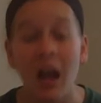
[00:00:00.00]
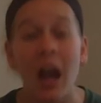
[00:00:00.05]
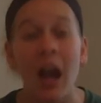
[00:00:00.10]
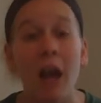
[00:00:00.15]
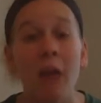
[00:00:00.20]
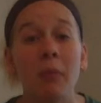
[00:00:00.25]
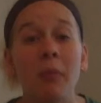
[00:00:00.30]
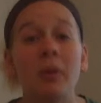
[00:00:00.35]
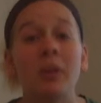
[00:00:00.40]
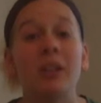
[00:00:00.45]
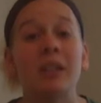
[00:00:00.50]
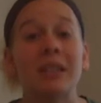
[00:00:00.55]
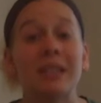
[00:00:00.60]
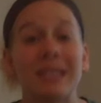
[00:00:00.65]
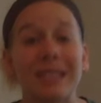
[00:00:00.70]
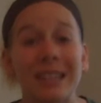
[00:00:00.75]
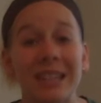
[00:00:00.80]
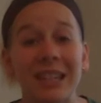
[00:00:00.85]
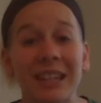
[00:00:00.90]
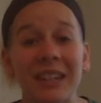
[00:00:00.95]
I put,
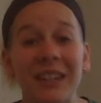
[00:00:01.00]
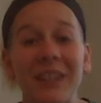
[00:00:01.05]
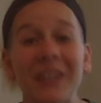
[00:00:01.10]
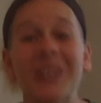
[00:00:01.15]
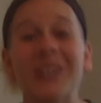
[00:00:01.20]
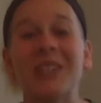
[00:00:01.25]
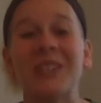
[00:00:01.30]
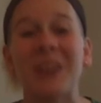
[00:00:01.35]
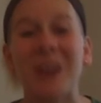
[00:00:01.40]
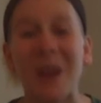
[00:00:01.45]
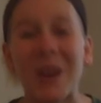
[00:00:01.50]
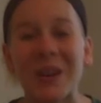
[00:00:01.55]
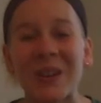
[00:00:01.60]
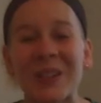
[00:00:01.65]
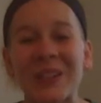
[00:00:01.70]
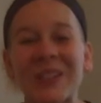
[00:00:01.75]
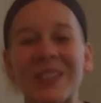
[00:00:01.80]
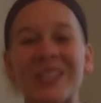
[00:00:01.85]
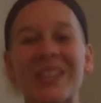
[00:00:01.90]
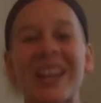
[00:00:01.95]
Dear
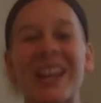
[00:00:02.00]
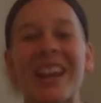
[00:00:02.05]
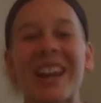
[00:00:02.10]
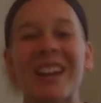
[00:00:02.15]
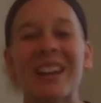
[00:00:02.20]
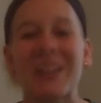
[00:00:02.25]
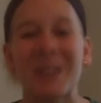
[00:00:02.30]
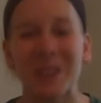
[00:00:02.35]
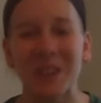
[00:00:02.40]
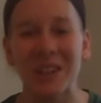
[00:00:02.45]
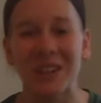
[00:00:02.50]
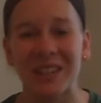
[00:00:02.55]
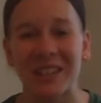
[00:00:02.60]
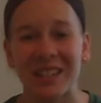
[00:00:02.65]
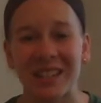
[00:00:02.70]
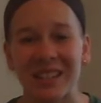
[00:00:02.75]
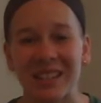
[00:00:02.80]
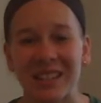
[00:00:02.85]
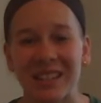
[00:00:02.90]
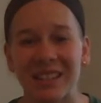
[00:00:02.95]
doctors and
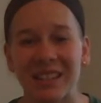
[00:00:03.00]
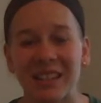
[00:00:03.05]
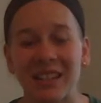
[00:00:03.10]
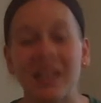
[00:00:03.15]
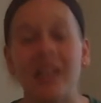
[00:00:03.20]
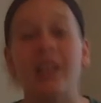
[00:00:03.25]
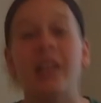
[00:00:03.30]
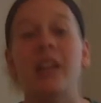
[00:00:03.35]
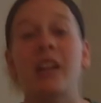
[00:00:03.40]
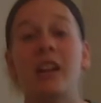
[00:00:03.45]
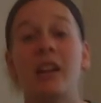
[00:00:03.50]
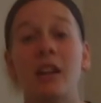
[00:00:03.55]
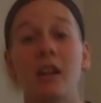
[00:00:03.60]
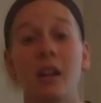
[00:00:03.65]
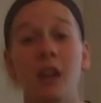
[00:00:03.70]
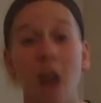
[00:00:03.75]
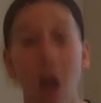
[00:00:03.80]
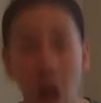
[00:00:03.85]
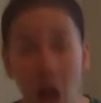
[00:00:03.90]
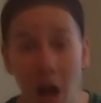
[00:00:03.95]
nurses,
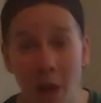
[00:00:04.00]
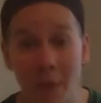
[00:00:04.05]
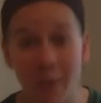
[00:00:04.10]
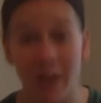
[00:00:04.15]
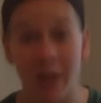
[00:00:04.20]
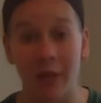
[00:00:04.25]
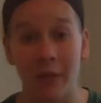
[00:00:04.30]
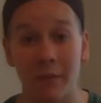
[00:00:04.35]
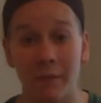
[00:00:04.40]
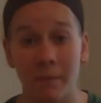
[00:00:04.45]
comma.